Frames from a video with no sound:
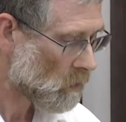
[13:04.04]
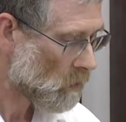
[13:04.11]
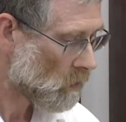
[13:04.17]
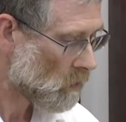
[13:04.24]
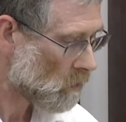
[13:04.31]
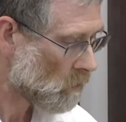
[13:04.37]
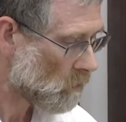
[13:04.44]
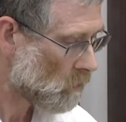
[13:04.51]

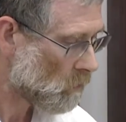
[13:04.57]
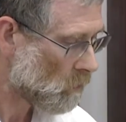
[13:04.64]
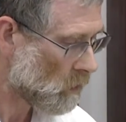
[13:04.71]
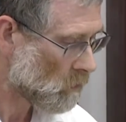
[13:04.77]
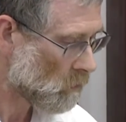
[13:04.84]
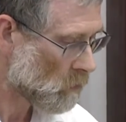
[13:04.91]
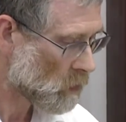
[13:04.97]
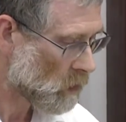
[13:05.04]

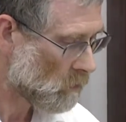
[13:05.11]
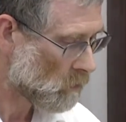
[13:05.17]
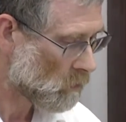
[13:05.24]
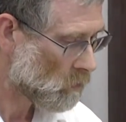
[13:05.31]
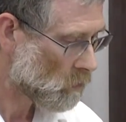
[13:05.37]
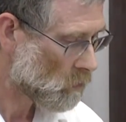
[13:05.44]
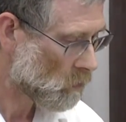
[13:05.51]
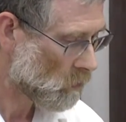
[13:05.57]
one which I want
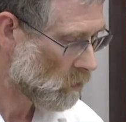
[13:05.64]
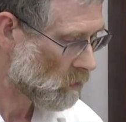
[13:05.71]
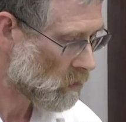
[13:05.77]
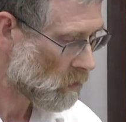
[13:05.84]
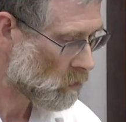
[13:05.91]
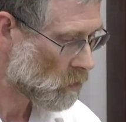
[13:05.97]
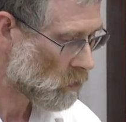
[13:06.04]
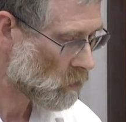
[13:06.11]
to draw your
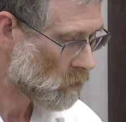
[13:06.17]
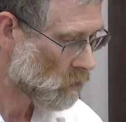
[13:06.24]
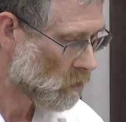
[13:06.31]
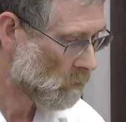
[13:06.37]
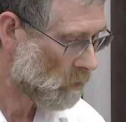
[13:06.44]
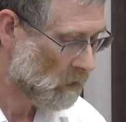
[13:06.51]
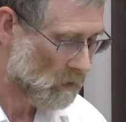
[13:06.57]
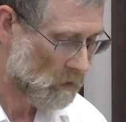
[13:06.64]
attention to, a
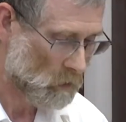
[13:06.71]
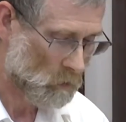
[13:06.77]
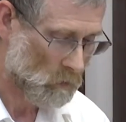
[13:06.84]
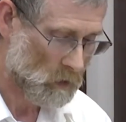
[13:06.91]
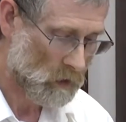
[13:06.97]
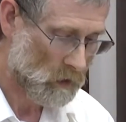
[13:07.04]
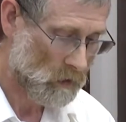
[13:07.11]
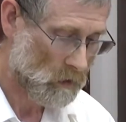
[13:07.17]
passage
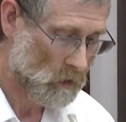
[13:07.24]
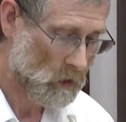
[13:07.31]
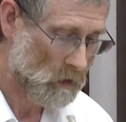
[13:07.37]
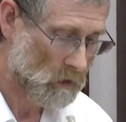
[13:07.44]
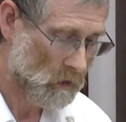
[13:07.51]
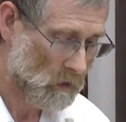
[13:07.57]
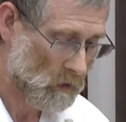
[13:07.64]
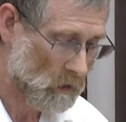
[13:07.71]
which I actually
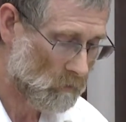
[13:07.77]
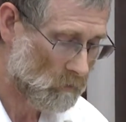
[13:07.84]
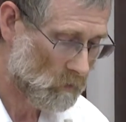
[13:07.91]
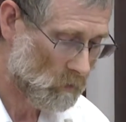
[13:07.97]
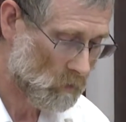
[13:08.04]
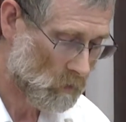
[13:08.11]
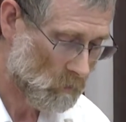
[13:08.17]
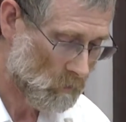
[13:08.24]

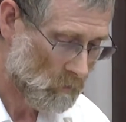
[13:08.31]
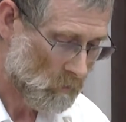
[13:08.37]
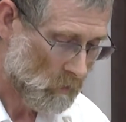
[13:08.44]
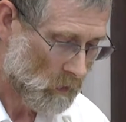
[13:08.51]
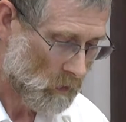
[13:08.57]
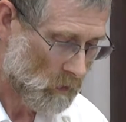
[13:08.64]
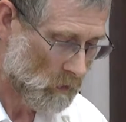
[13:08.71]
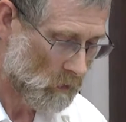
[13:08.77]
discovered
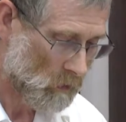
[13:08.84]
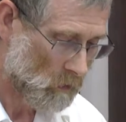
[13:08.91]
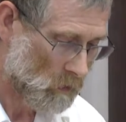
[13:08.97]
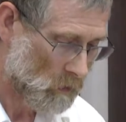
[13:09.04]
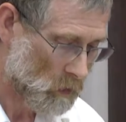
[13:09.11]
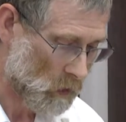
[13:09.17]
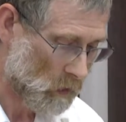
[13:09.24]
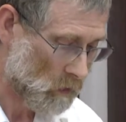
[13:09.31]

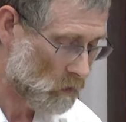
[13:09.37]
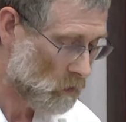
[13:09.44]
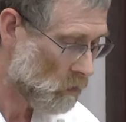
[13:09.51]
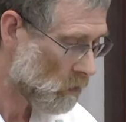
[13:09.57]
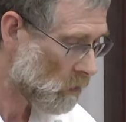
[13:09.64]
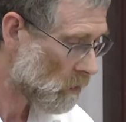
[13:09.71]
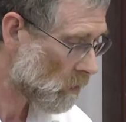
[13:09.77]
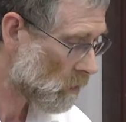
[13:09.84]
only just 2
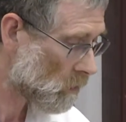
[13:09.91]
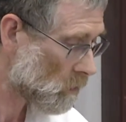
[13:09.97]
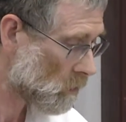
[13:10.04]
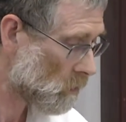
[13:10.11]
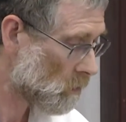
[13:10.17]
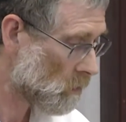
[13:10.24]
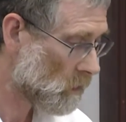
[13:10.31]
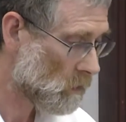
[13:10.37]
years
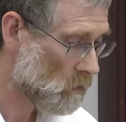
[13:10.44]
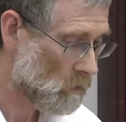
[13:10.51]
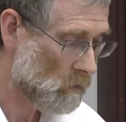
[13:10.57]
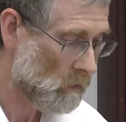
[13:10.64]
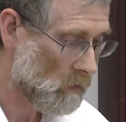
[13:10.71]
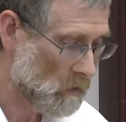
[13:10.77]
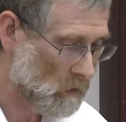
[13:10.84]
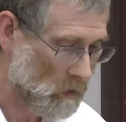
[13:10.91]
ago, and I don't
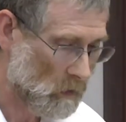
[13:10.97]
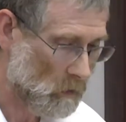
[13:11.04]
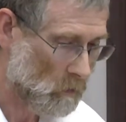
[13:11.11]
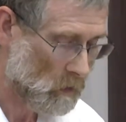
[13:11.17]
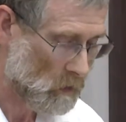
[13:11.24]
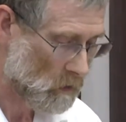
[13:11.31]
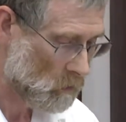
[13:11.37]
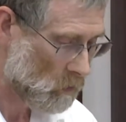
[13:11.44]
think
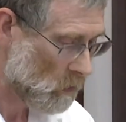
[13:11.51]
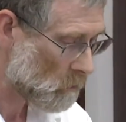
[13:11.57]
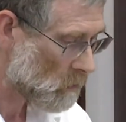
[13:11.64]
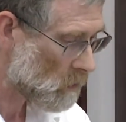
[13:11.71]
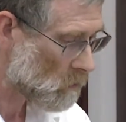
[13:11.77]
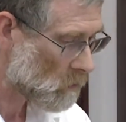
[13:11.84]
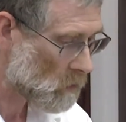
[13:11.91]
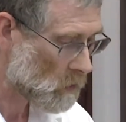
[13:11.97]
anyone has really
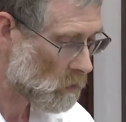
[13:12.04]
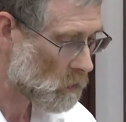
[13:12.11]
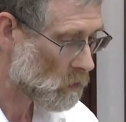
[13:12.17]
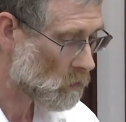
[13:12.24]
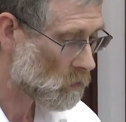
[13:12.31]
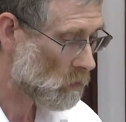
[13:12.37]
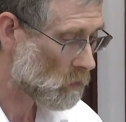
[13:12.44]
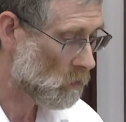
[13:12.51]
paid attention
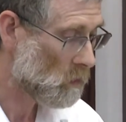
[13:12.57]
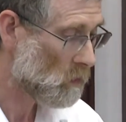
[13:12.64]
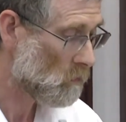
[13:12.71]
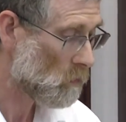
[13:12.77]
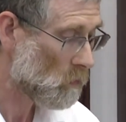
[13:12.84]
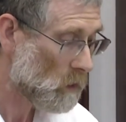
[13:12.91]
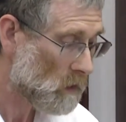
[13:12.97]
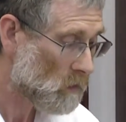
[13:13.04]
to it or
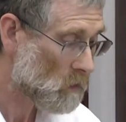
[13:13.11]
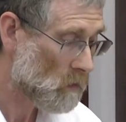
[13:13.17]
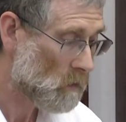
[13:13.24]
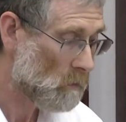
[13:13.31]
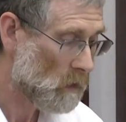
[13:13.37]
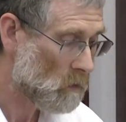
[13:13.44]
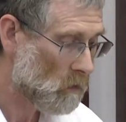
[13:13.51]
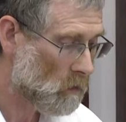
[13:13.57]
even read the
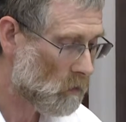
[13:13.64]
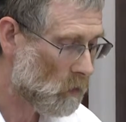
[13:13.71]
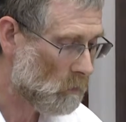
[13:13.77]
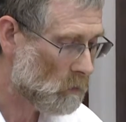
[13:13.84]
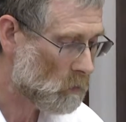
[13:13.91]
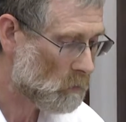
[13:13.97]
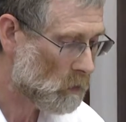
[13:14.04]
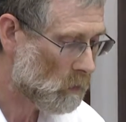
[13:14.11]

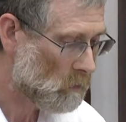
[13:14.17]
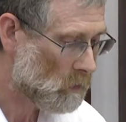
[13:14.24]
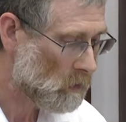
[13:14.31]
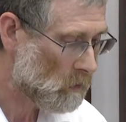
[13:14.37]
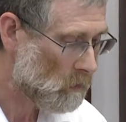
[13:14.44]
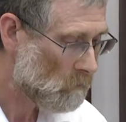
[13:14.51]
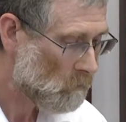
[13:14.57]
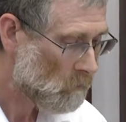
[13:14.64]
manuscript
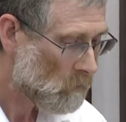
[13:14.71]
properly.